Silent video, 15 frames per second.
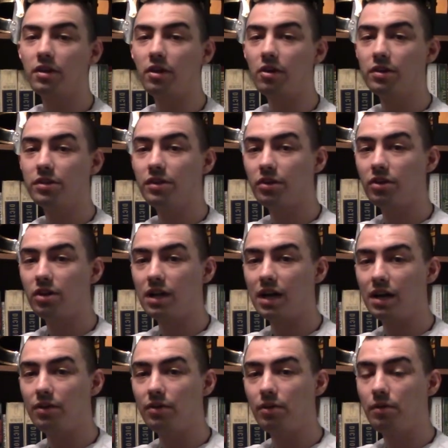aren't there a lot
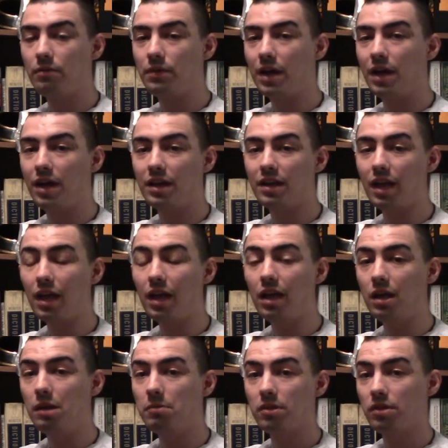of
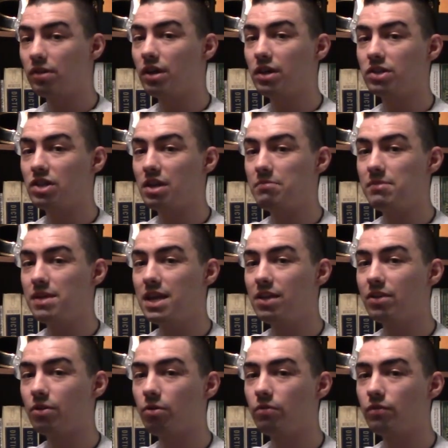games and such that make
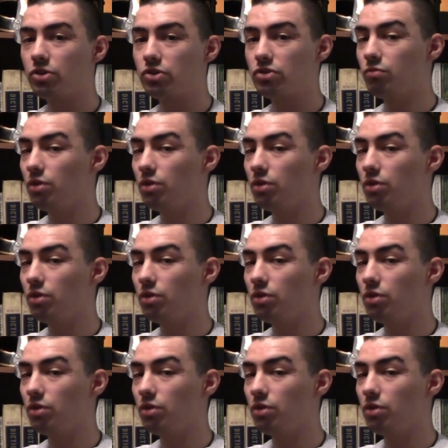their own version?